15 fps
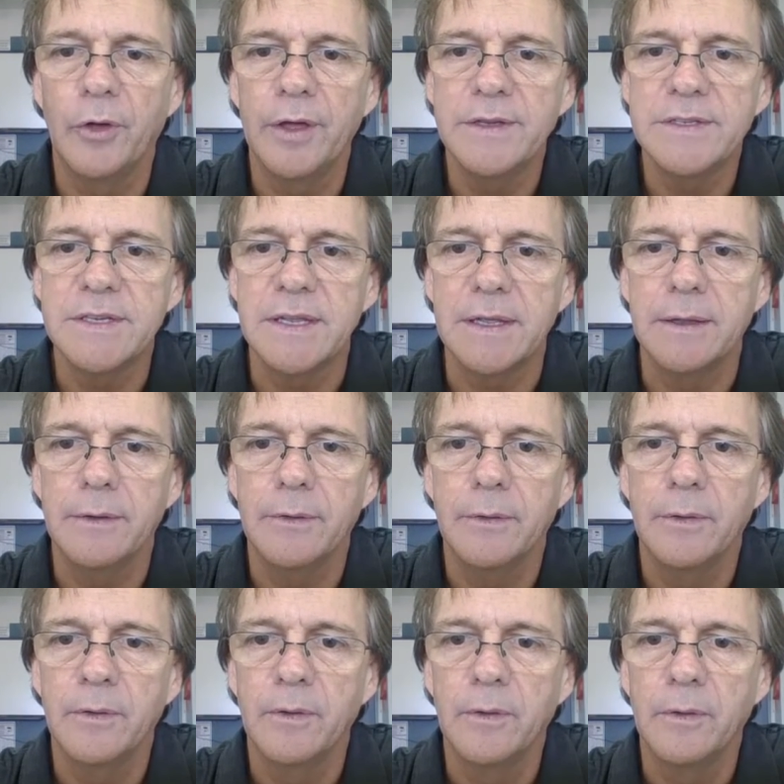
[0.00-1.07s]
90
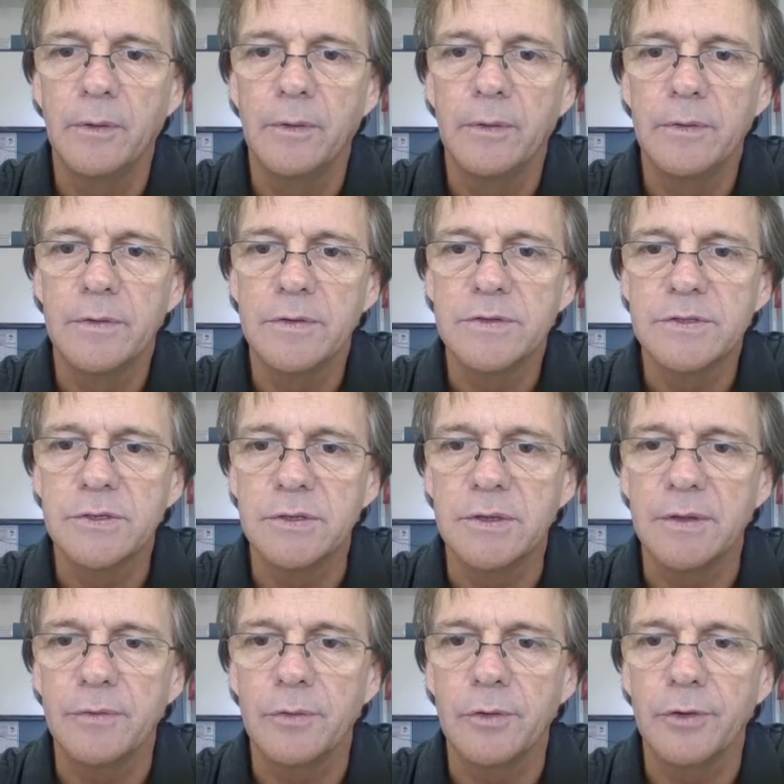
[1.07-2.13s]

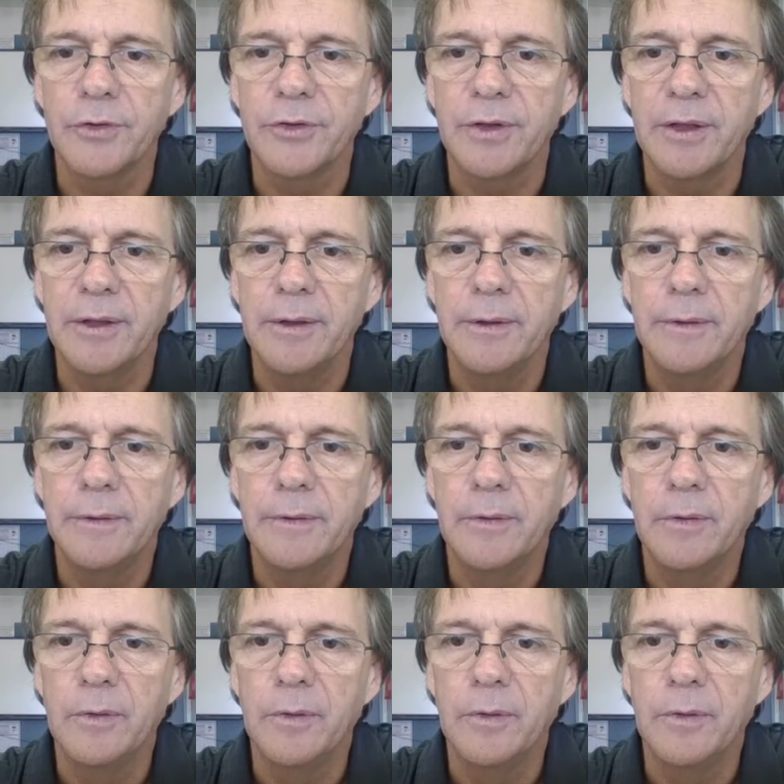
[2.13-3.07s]
to the velocity,